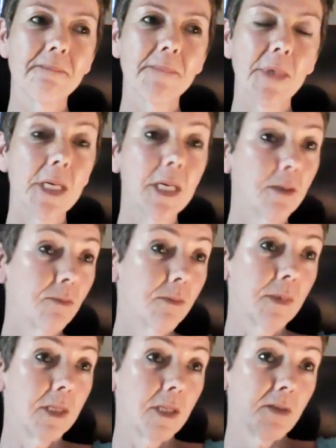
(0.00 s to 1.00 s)
Yeah,
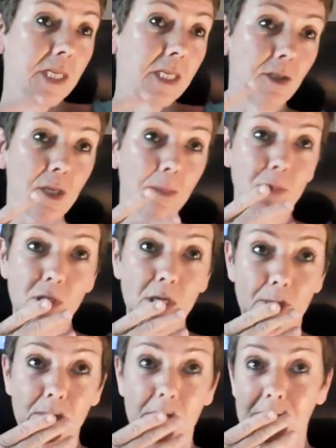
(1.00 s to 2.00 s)
nothing comes
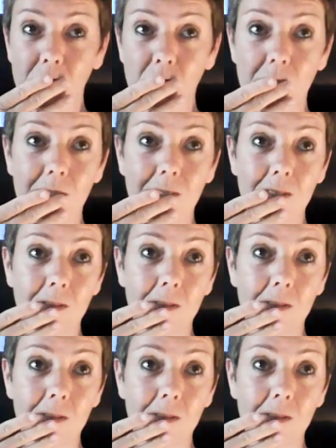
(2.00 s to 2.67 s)
up actually